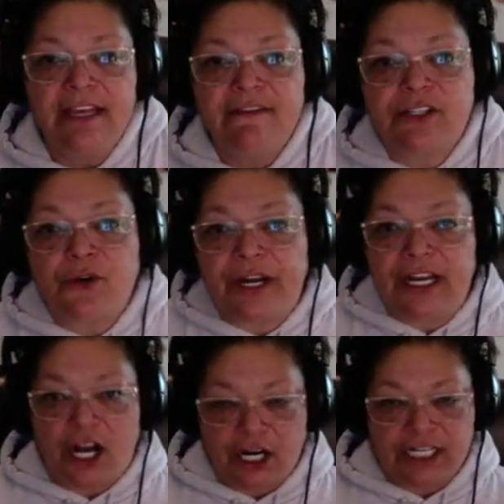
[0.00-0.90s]

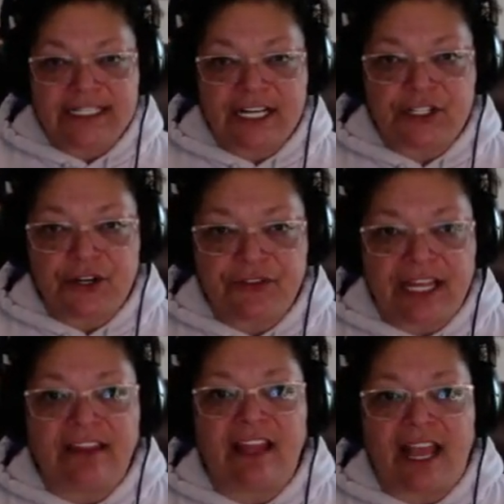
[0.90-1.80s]
Victorian architecture
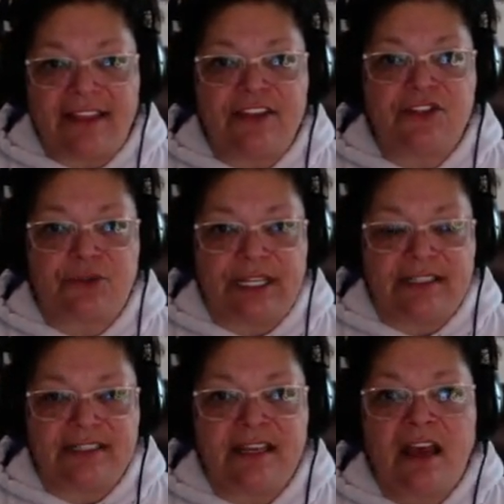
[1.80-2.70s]
that lined the streets